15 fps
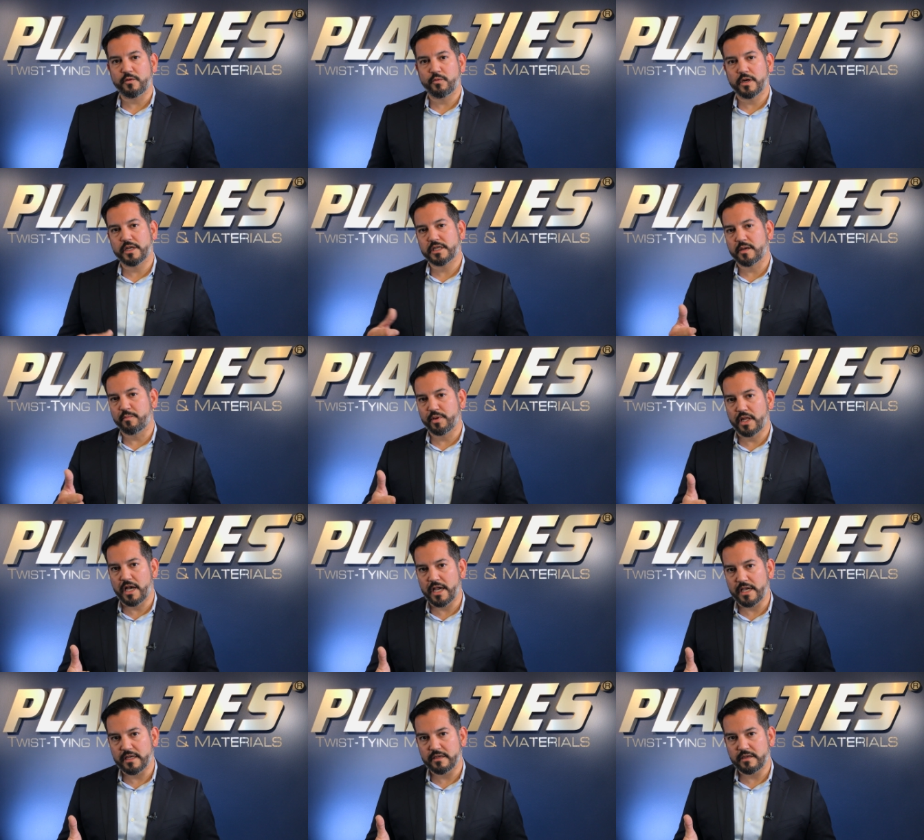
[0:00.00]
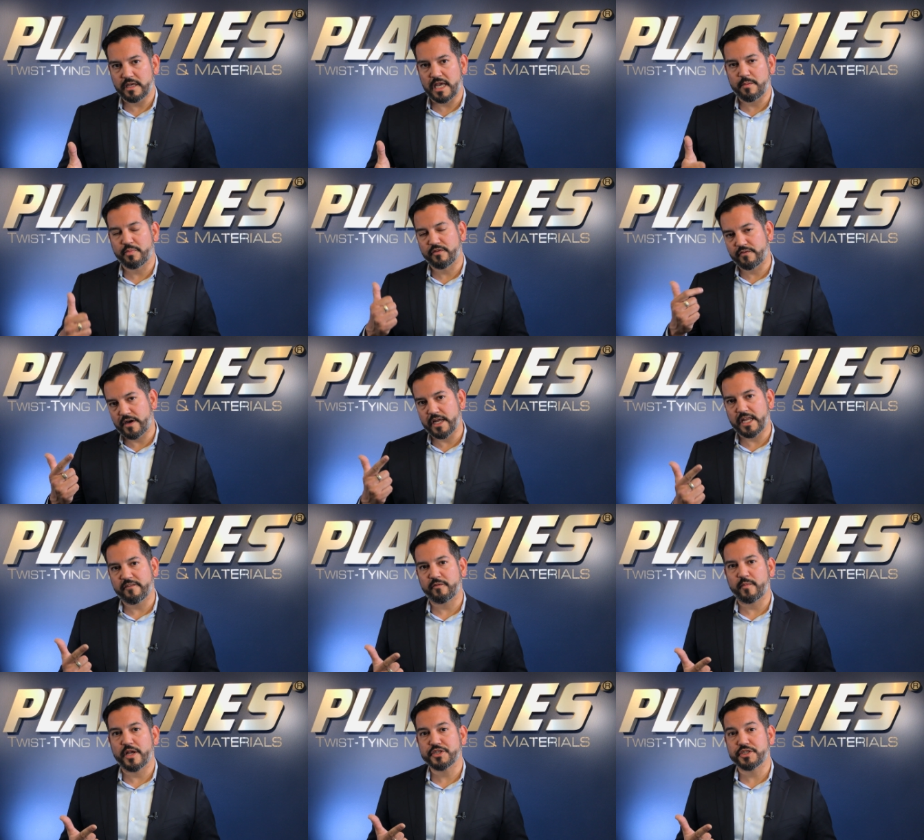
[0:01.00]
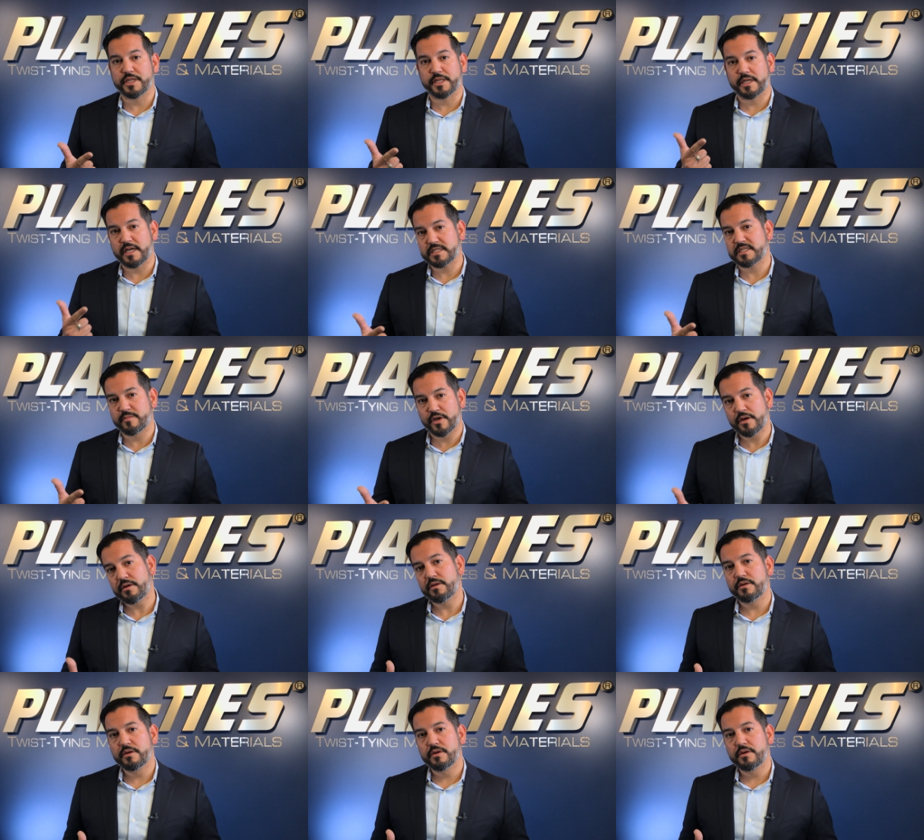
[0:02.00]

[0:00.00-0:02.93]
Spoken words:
one, compliant and provide information to the customer